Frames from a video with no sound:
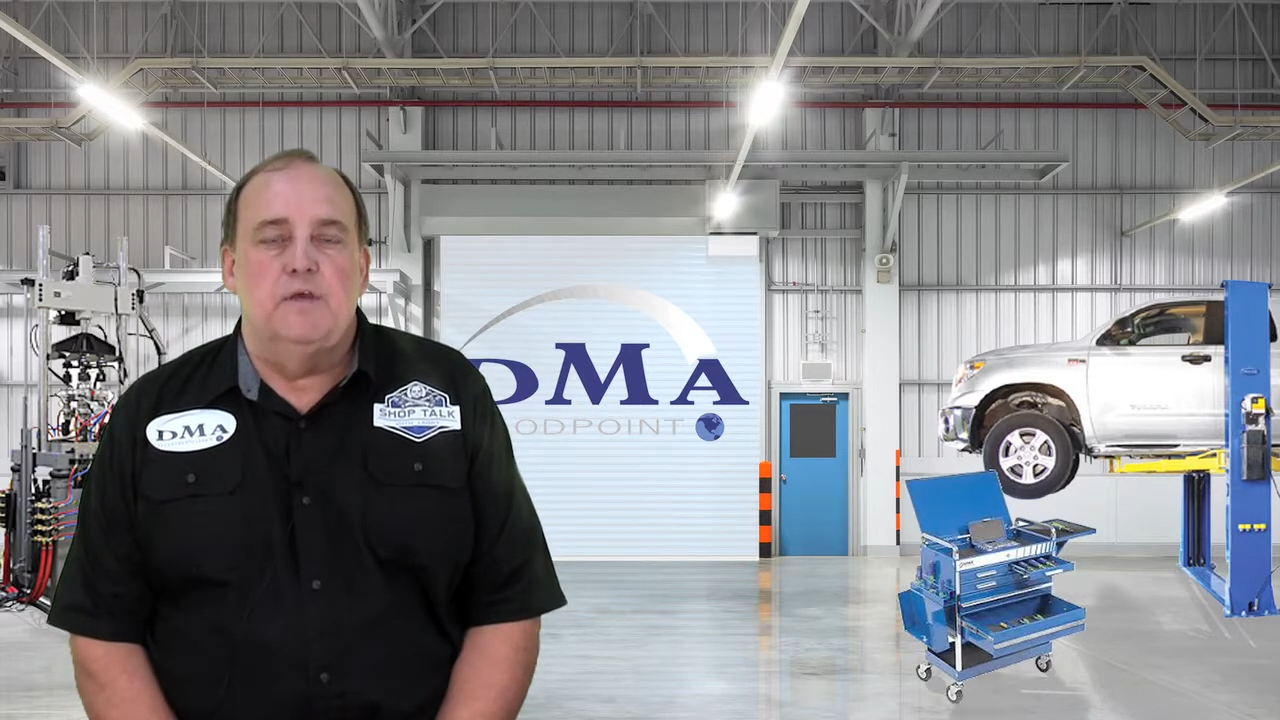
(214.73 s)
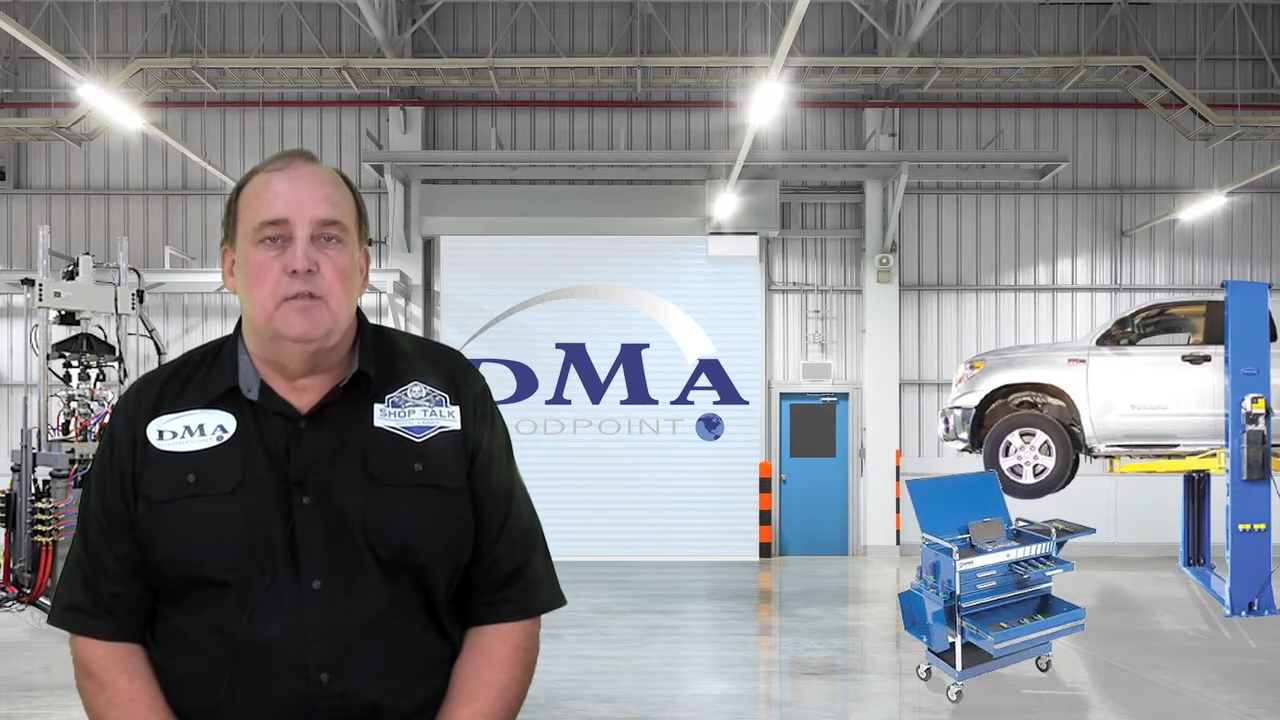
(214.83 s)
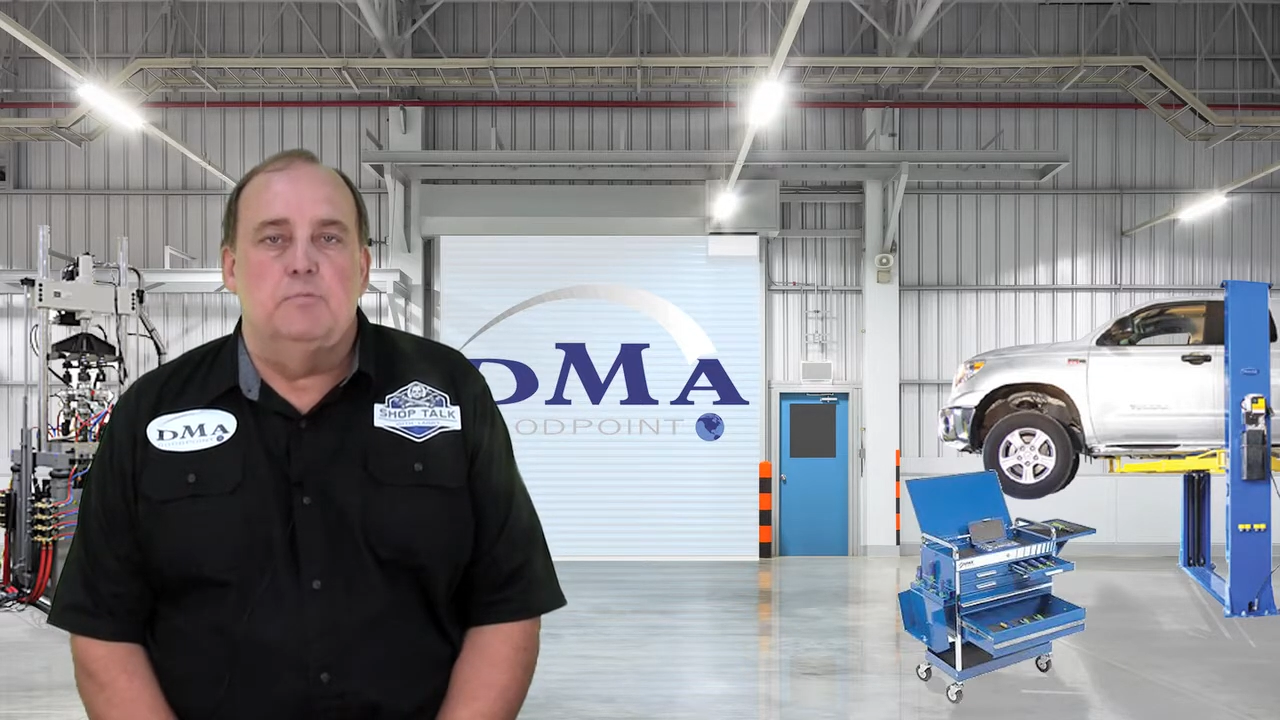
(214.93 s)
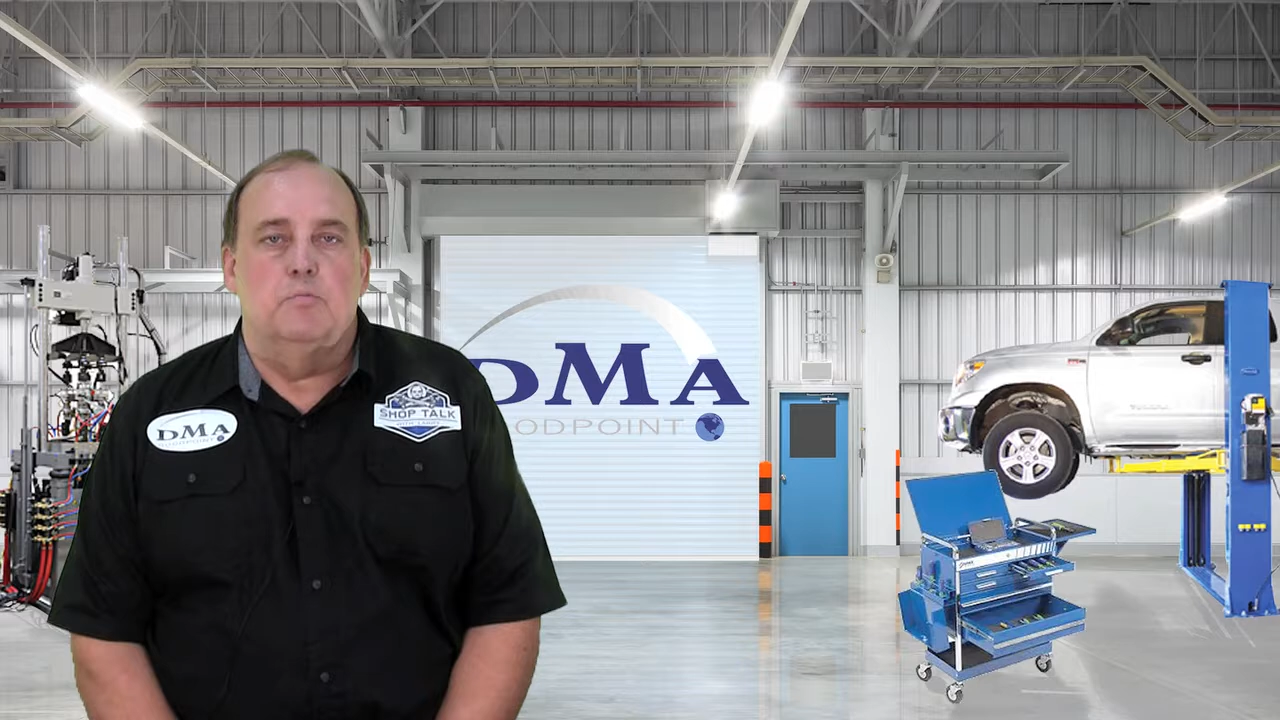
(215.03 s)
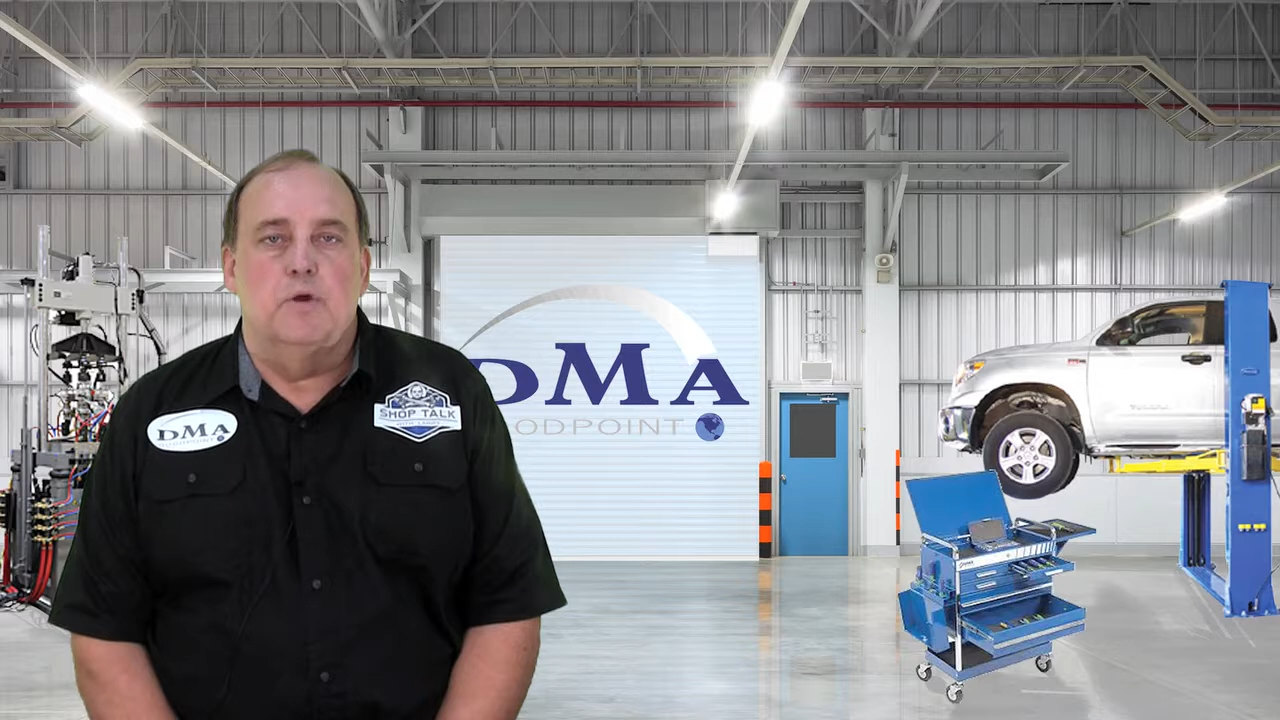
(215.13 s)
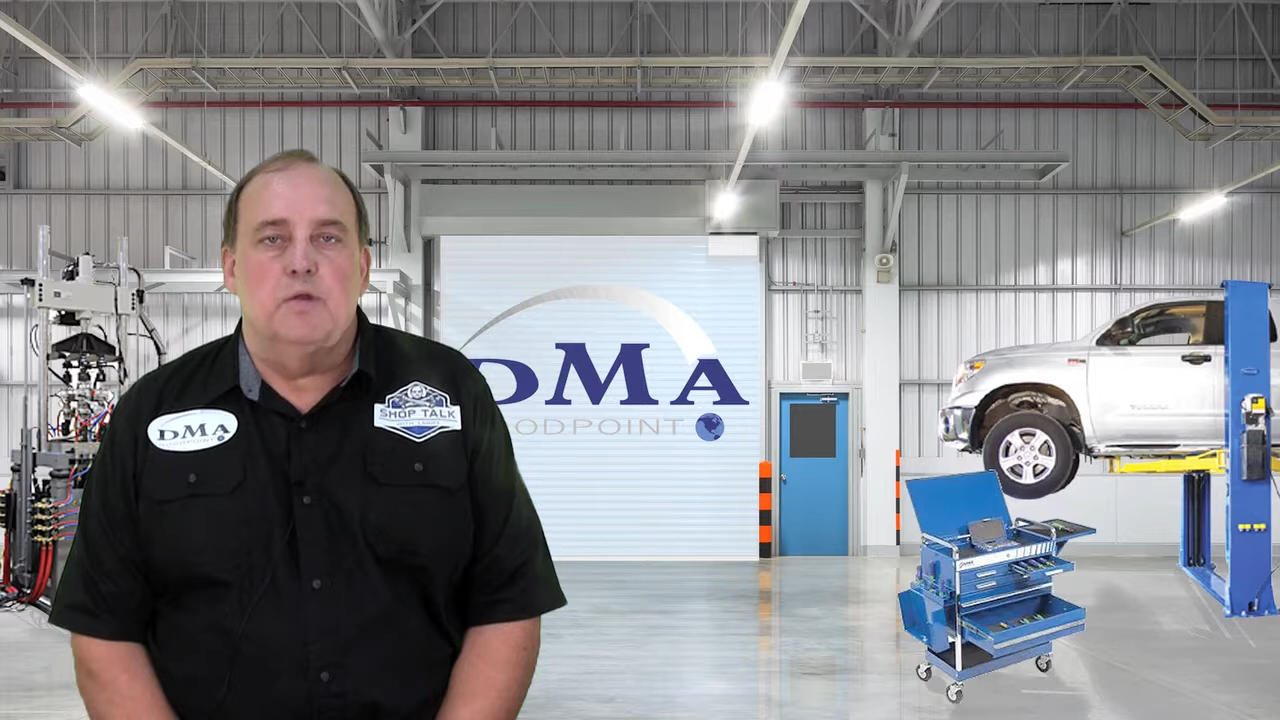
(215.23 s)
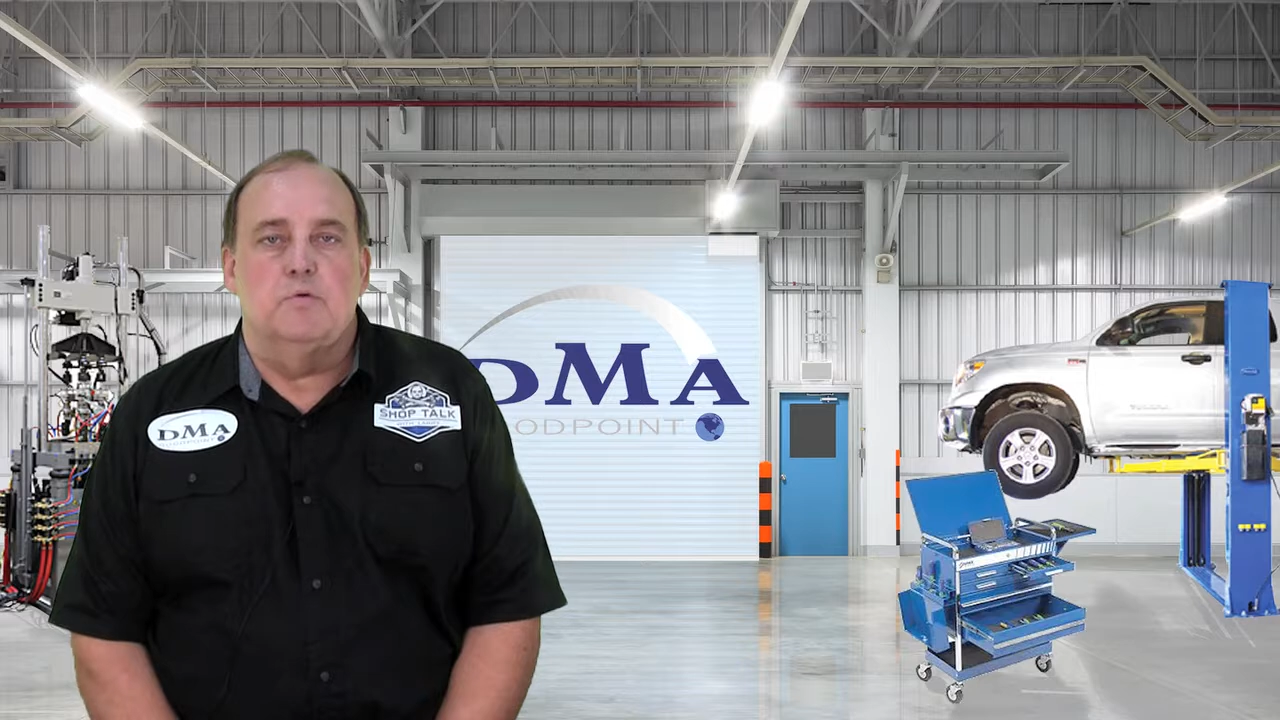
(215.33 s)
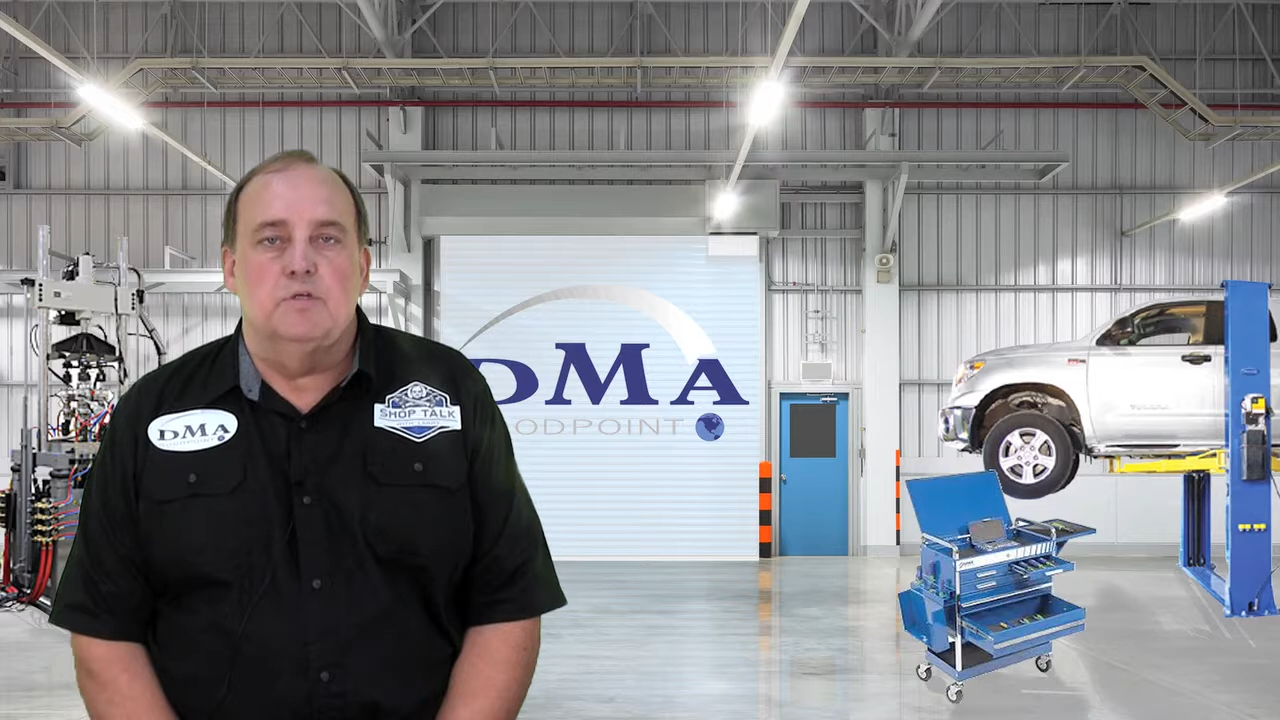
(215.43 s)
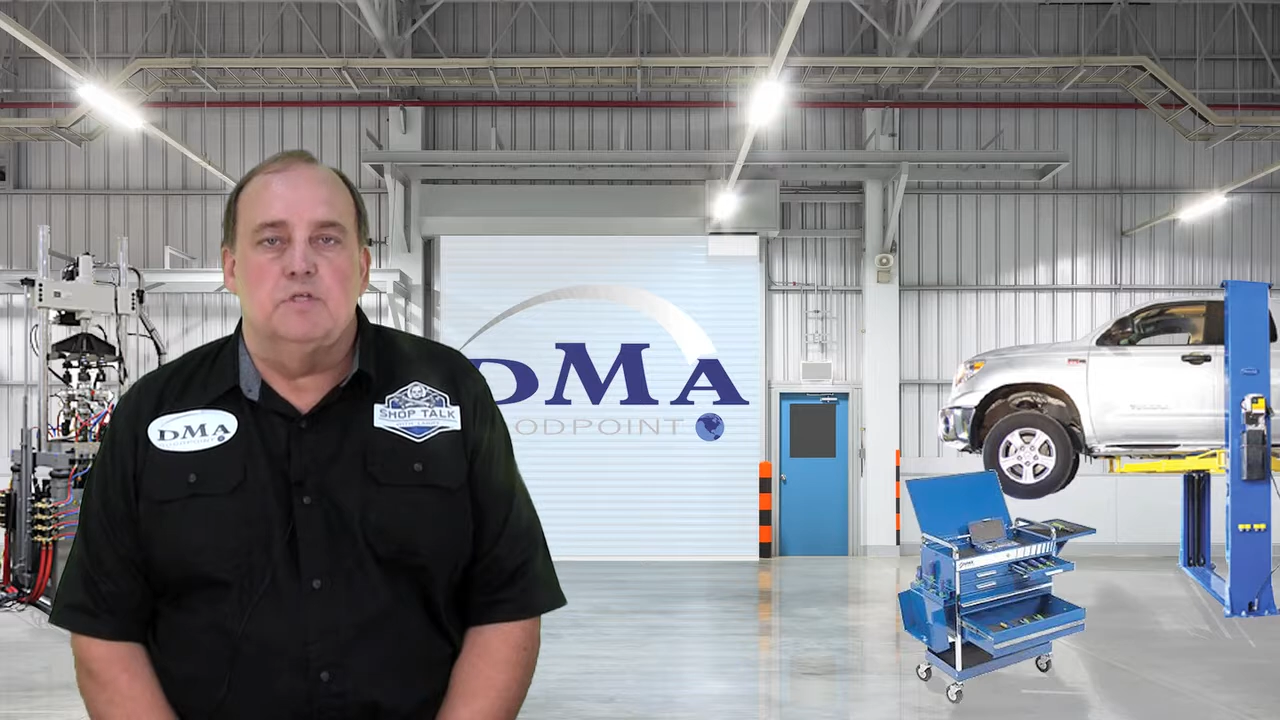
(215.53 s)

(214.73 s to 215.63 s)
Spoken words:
available brake